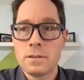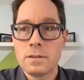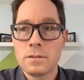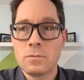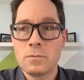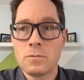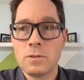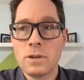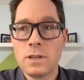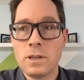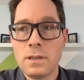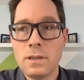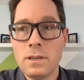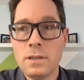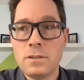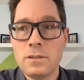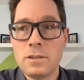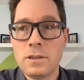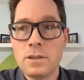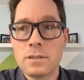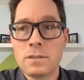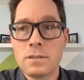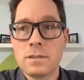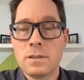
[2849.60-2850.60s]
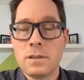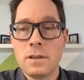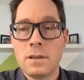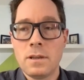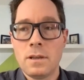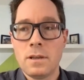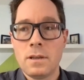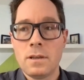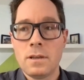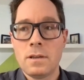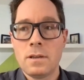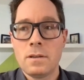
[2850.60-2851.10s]
so really just
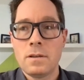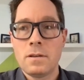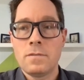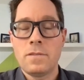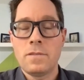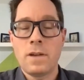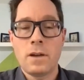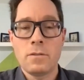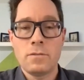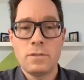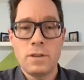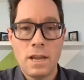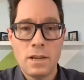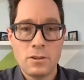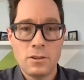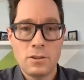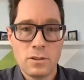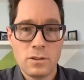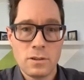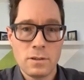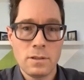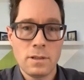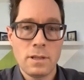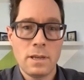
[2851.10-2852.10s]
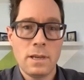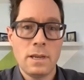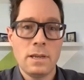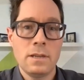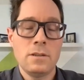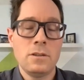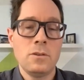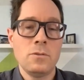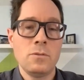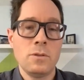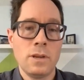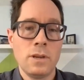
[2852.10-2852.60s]

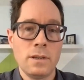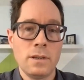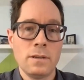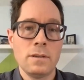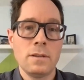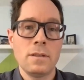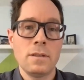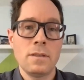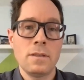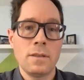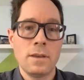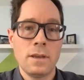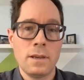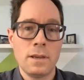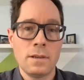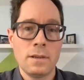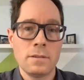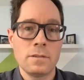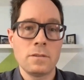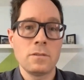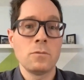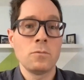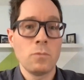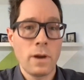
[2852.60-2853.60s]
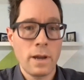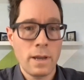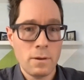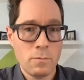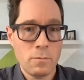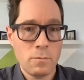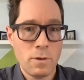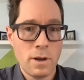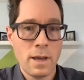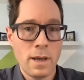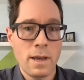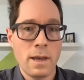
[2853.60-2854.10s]
foundationally doing things the
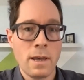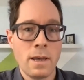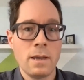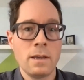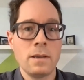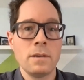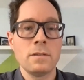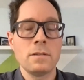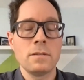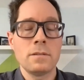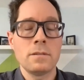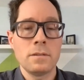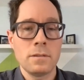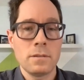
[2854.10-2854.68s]
right way